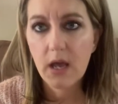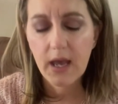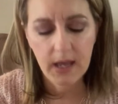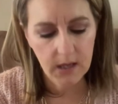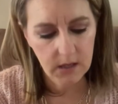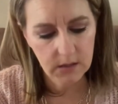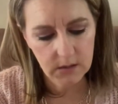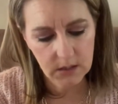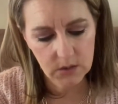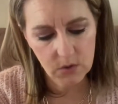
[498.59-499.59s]
and
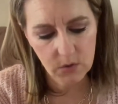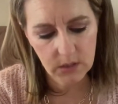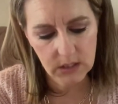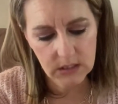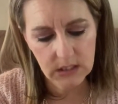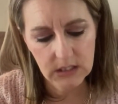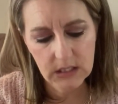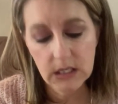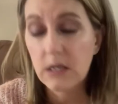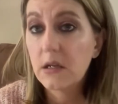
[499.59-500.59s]
is only
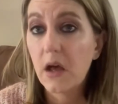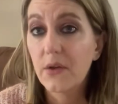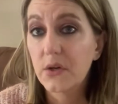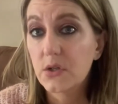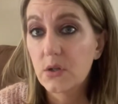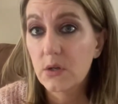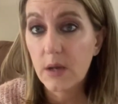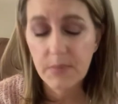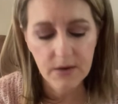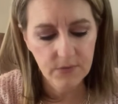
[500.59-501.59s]
$16. So
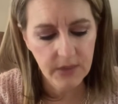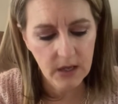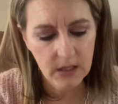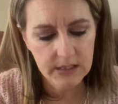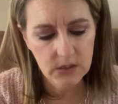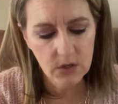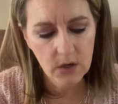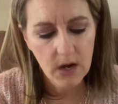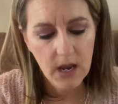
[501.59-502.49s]
not bad for that cleanser.